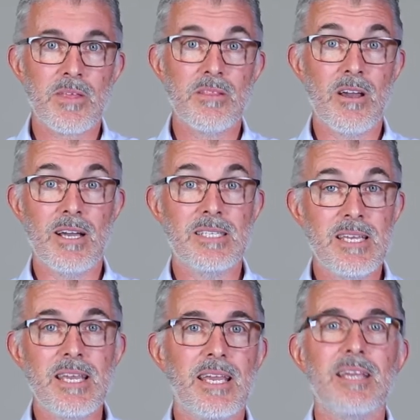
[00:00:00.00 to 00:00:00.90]
The
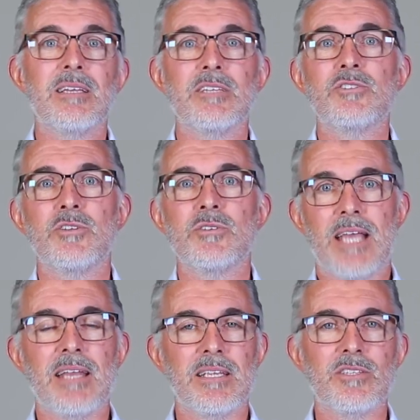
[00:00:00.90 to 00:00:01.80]
idea here is to use
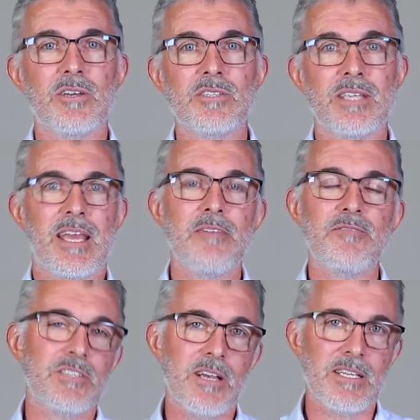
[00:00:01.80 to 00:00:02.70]
anecdotes to
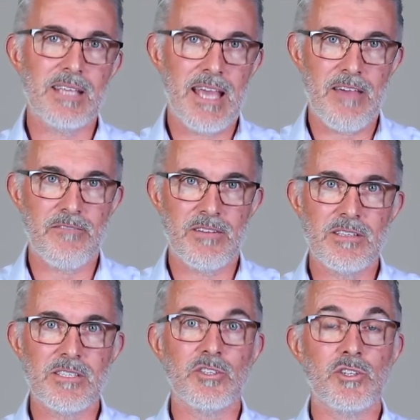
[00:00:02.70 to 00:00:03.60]
emphasize the
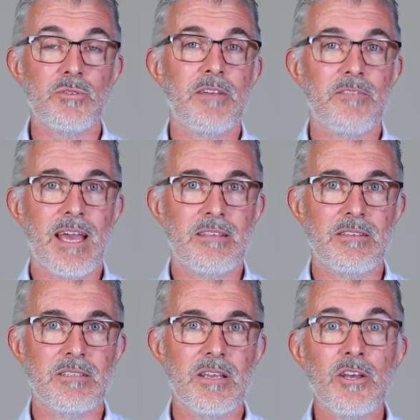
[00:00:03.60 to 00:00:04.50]
evidence that you have
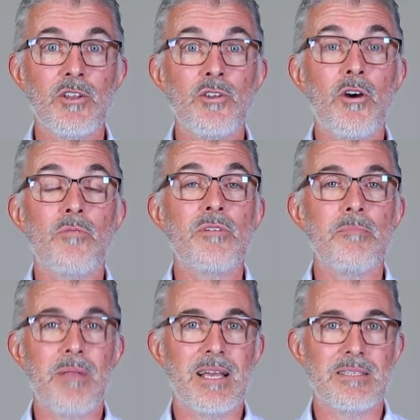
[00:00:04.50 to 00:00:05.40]
gathered, not
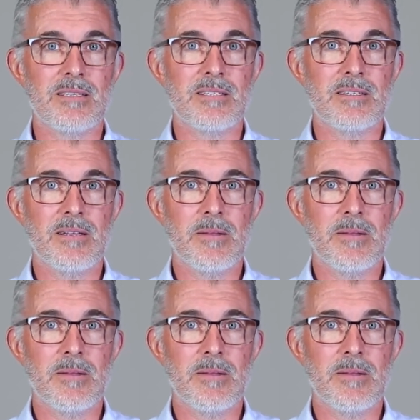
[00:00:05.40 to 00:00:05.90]
replace it.